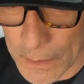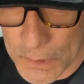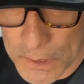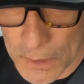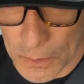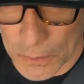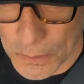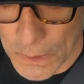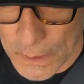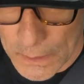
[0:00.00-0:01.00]
There was
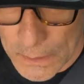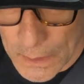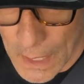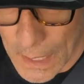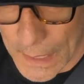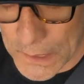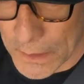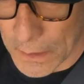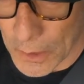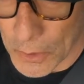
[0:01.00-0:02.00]
no highs
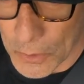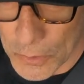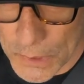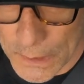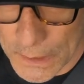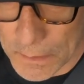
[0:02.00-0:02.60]
and lows. It